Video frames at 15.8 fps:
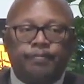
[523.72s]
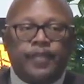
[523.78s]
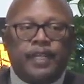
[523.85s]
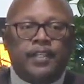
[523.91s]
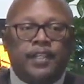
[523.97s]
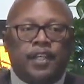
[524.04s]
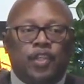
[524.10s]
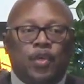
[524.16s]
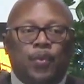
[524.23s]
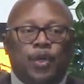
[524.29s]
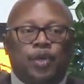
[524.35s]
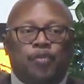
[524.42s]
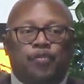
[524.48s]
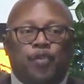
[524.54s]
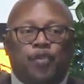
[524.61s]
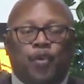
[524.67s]
Another
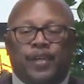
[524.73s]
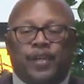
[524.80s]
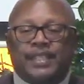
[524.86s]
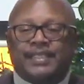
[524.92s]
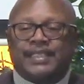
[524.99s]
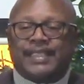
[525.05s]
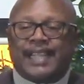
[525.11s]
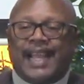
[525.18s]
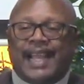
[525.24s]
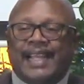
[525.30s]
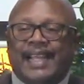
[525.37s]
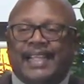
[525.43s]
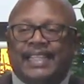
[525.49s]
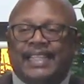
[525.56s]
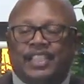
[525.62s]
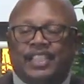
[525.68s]
word for it is an
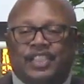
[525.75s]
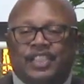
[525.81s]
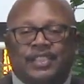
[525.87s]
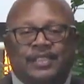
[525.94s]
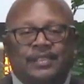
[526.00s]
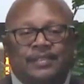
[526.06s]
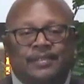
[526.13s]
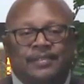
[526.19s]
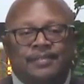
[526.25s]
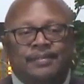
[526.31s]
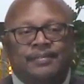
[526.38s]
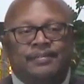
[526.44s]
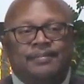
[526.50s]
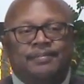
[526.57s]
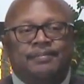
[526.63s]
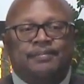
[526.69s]
age.
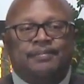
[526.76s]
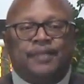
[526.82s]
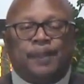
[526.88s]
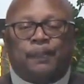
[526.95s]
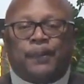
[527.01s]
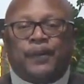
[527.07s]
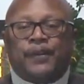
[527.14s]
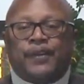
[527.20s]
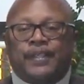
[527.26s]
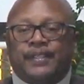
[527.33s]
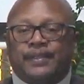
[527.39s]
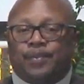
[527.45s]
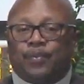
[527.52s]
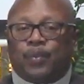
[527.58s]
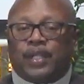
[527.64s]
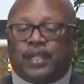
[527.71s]
A
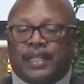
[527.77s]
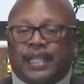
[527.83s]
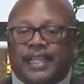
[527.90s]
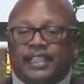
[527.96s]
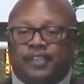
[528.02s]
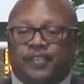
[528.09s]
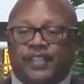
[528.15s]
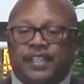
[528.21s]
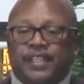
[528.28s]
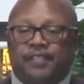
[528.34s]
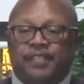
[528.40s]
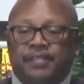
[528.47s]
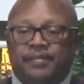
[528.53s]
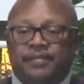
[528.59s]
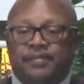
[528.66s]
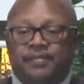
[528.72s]
period, will it last forever?